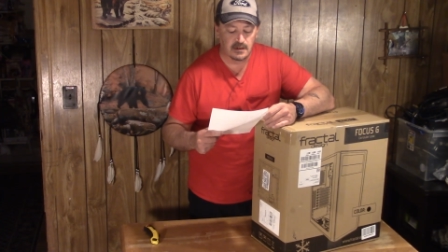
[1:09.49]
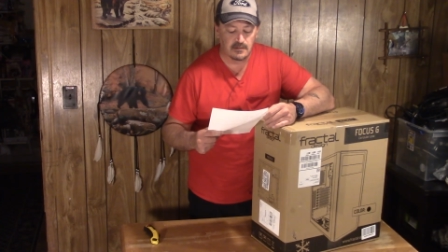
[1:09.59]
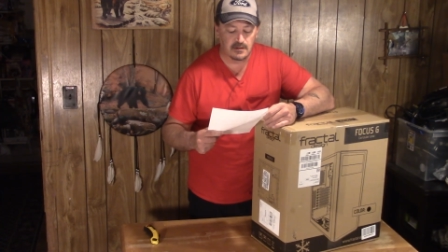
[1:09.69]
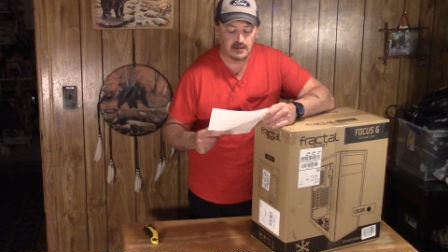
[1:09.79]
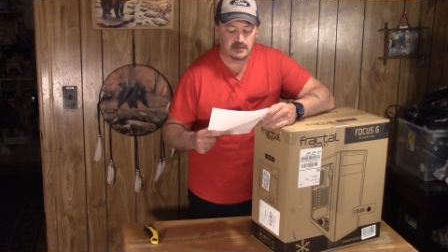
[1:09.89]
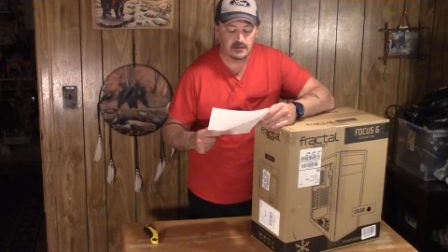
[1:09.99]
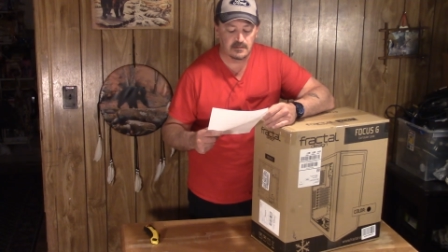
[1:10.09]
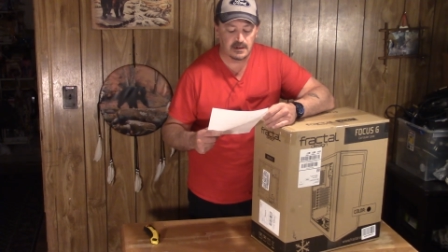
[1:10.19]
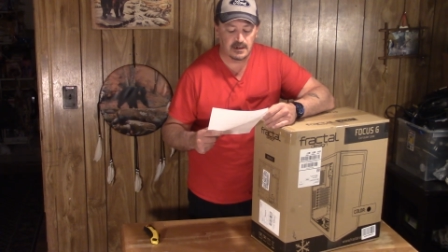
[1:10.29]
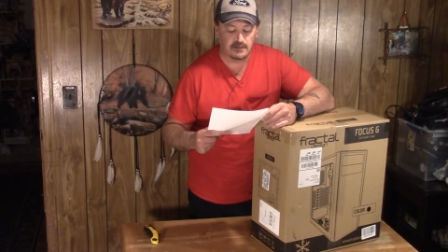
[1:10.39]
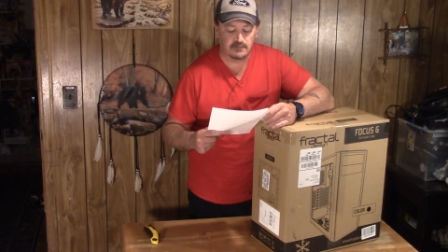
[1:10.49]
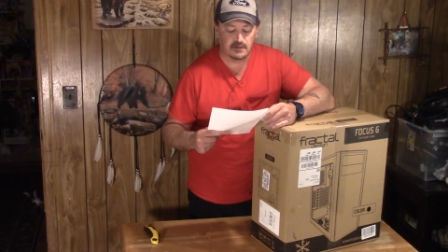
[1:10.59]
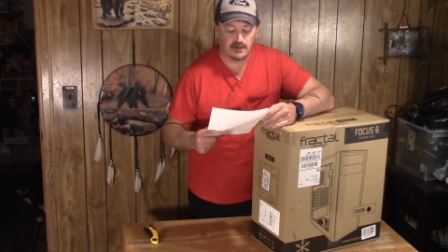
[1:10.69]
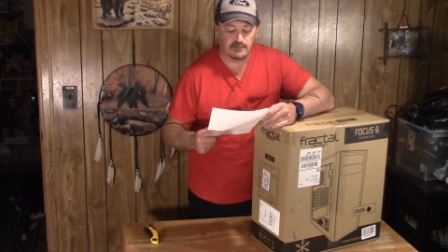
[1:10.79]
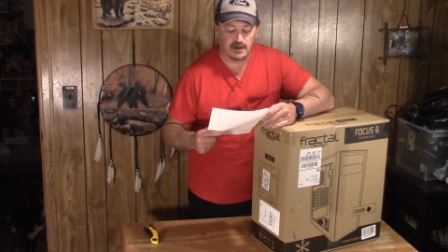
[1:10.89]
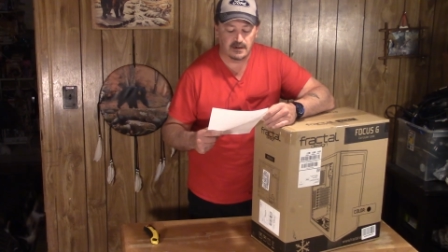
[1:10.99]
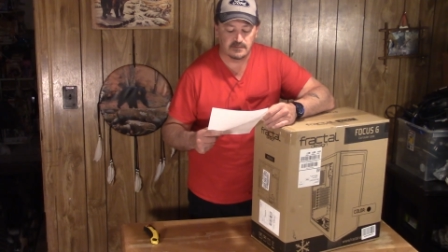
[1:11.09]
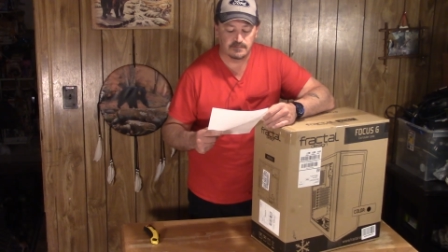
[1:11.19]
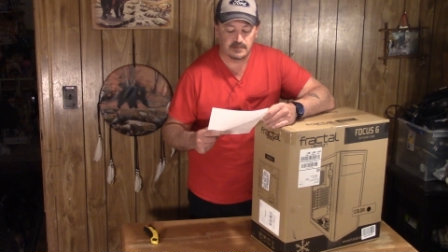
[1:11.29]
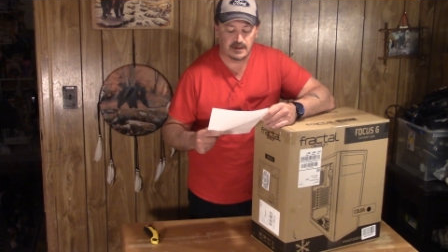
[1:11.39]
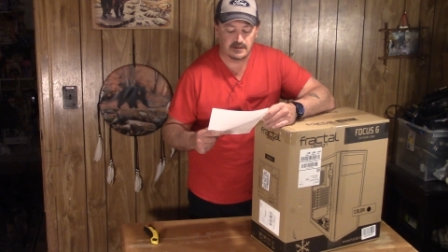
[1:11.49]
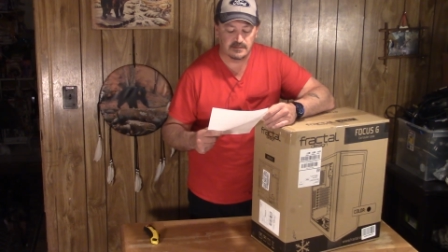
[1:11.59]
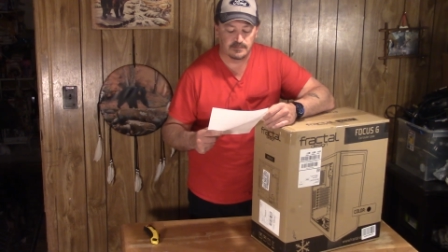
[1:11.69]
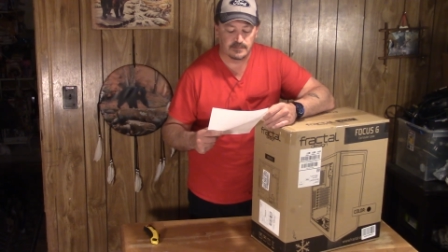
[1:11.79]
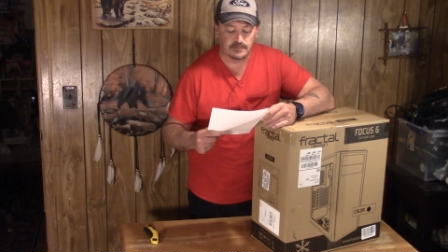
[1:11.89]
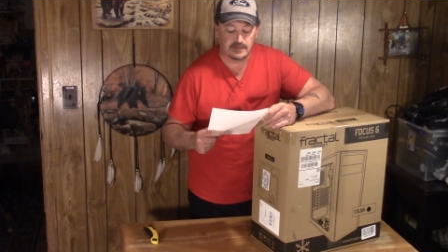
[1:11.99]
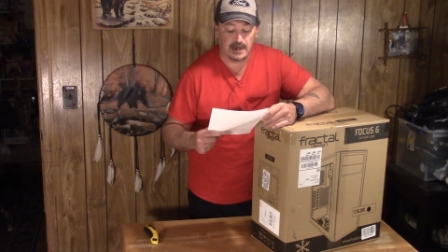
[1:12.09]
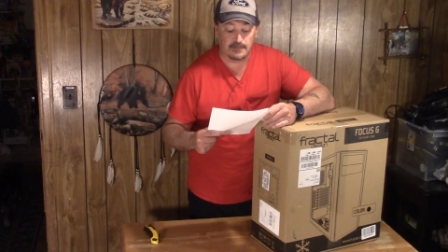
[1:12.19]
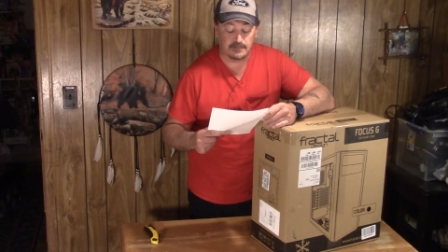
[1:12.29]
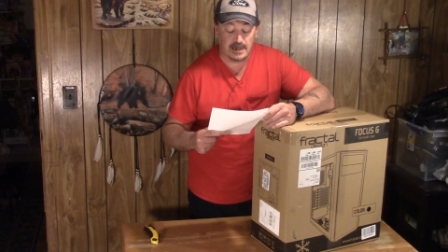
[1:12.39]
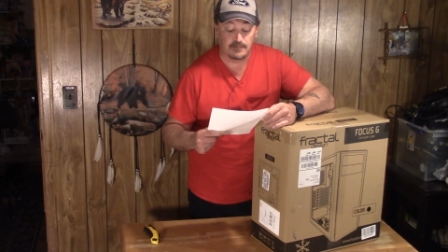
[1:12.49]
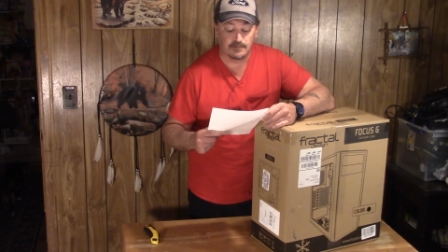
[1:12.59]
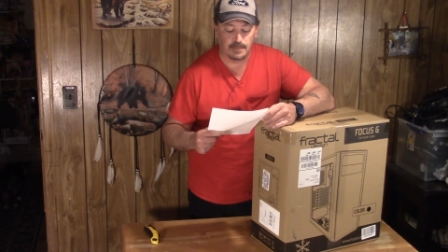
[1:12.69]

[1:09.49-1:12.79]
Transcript: We got two and a half drive cap, cap, cap, cap